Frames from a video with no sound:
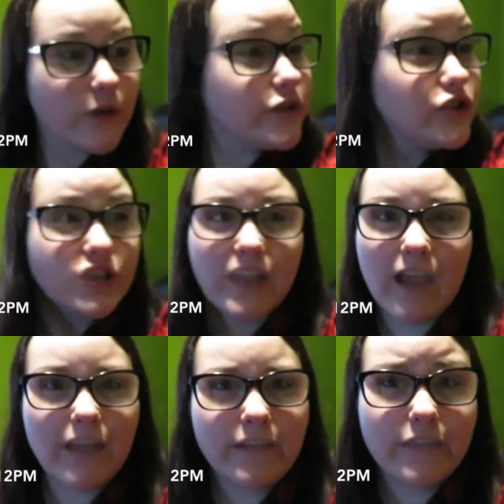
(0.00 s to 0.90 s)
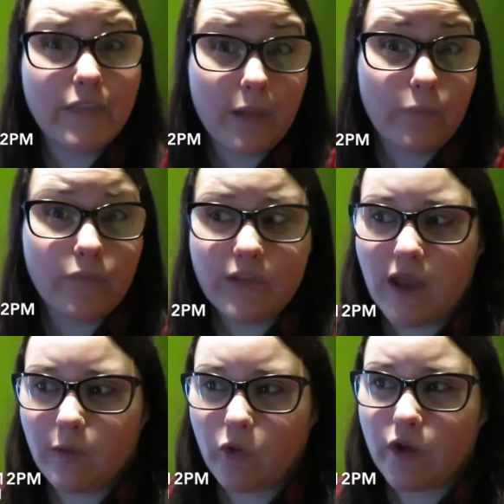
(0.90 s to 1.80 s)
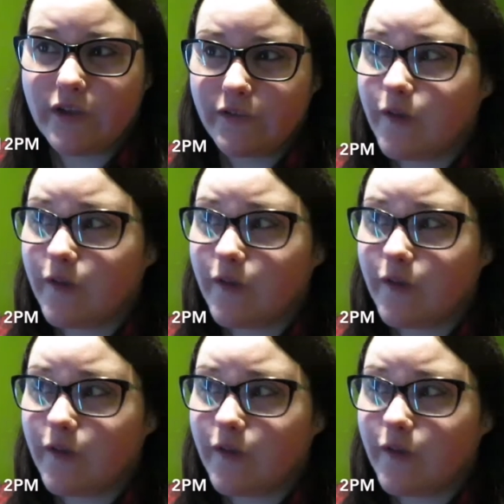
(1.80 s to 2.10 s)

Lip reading: and she had a thing for lime green,